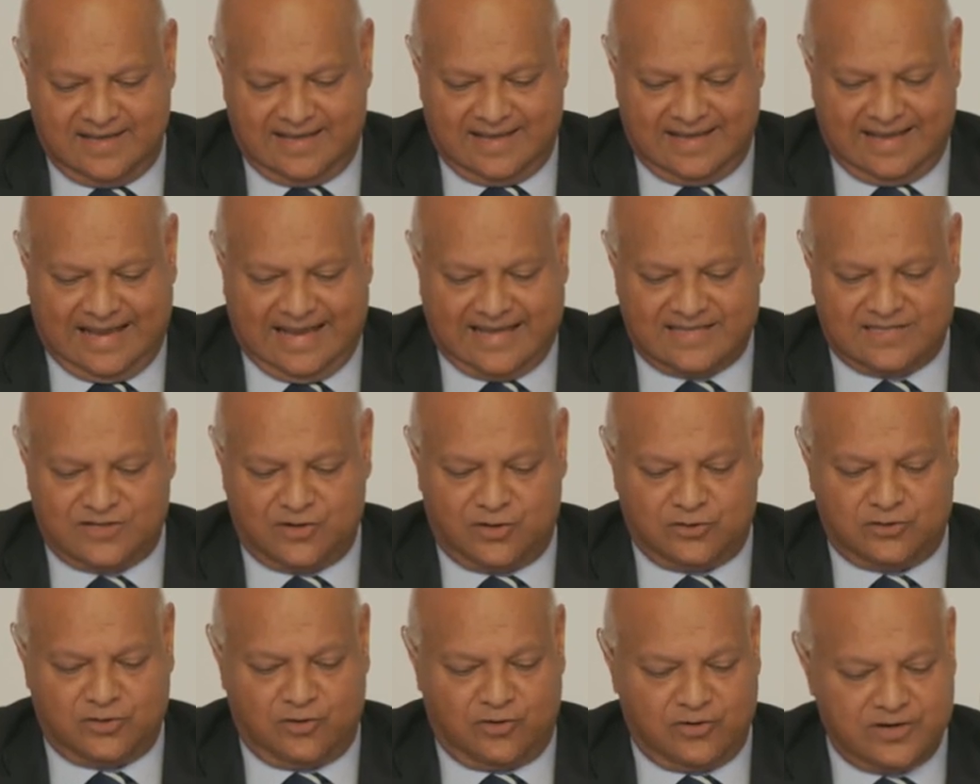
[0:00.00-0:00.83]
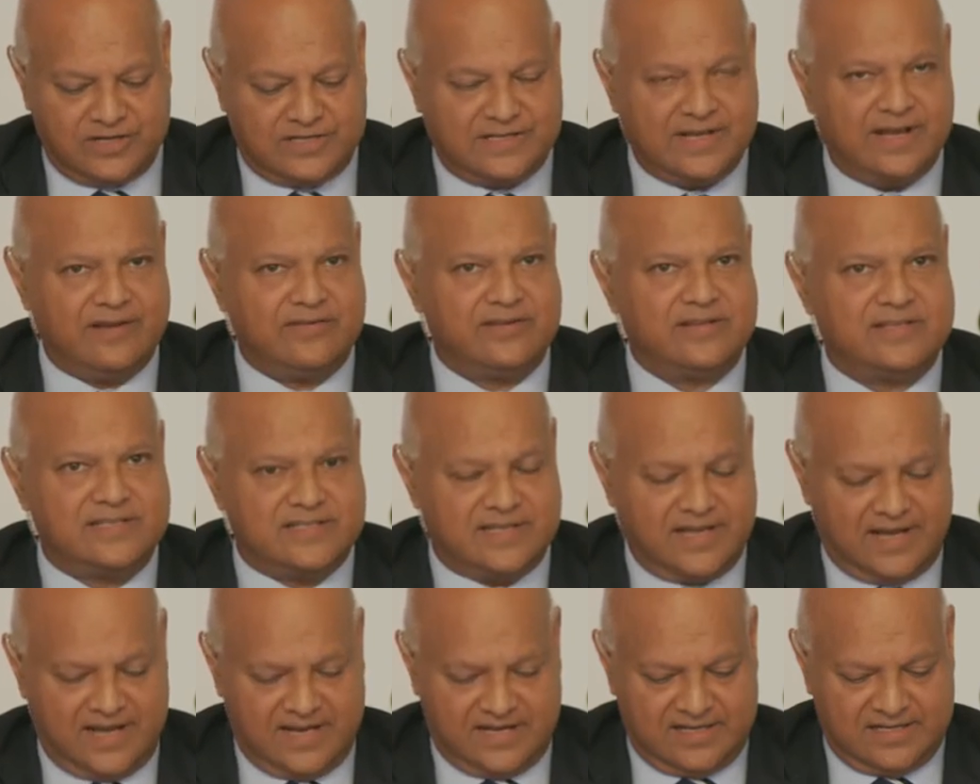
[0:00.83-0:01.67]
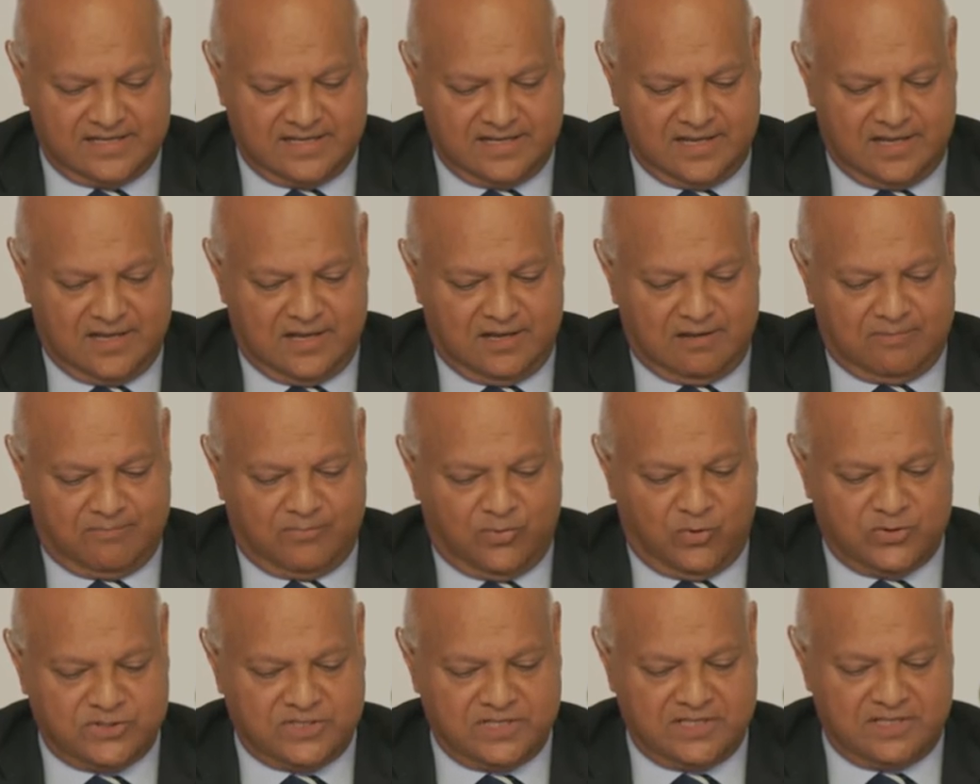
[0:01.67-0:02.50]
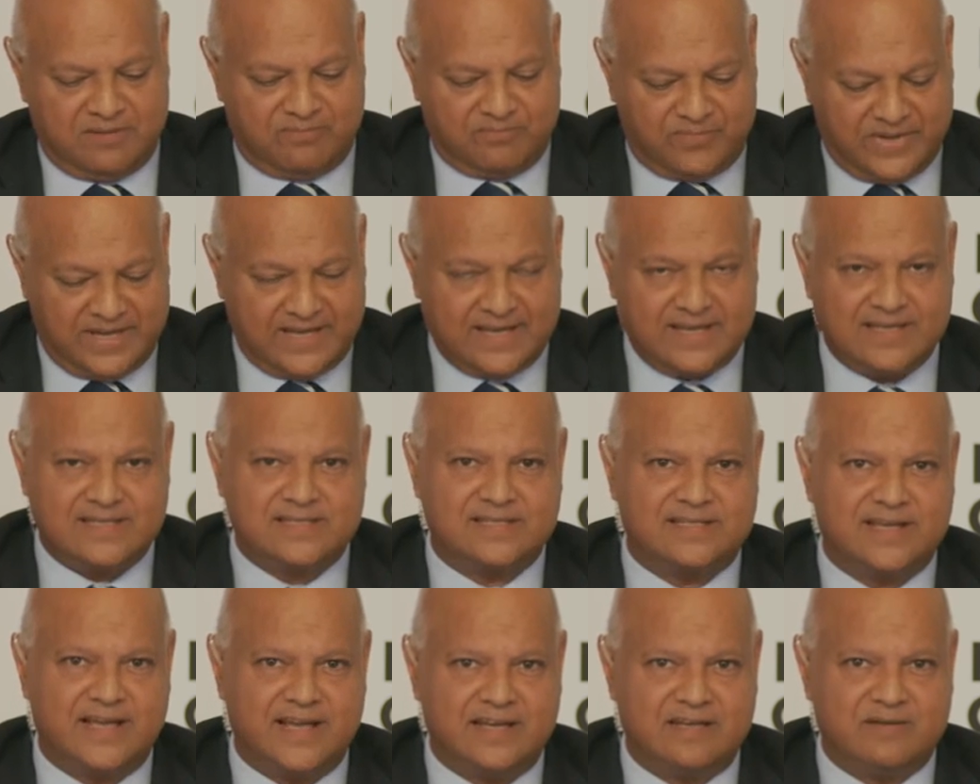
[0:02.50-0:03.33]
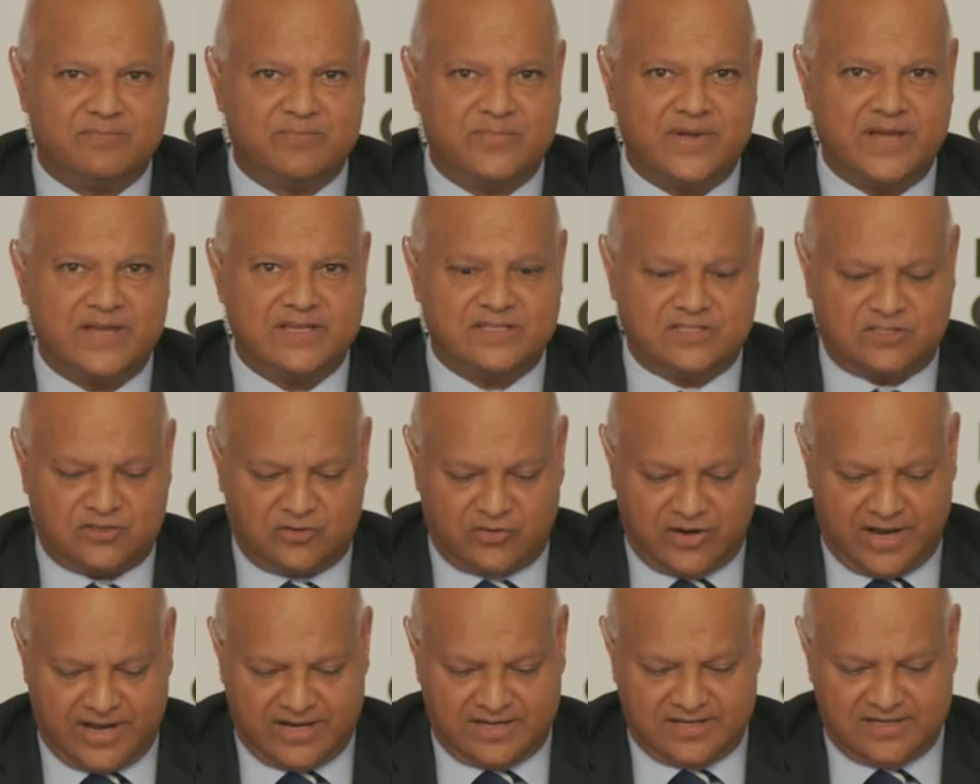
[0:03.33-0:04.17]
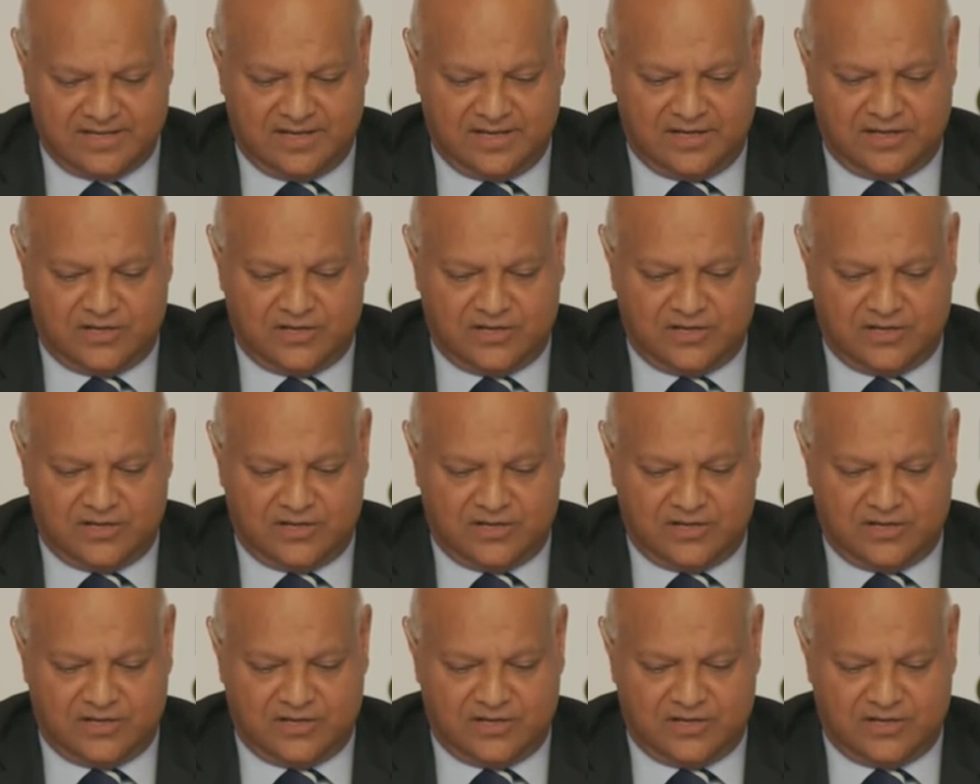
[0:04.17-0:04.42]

as an authoritarian state, posing the biggest state-based threat